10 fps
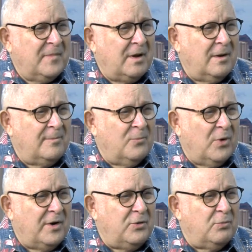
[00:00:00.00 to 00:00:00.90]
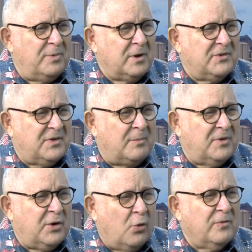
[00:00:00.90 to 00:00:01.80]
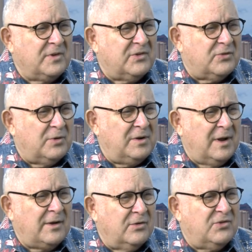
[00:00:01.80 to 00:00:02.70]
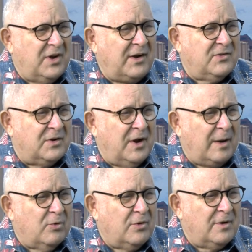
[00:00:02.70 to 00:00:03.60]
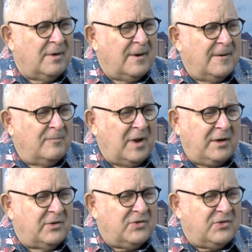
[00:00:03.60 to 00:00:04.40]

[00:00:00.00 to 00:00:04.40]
um, where you build something over the street, now you change the neighborhood, now you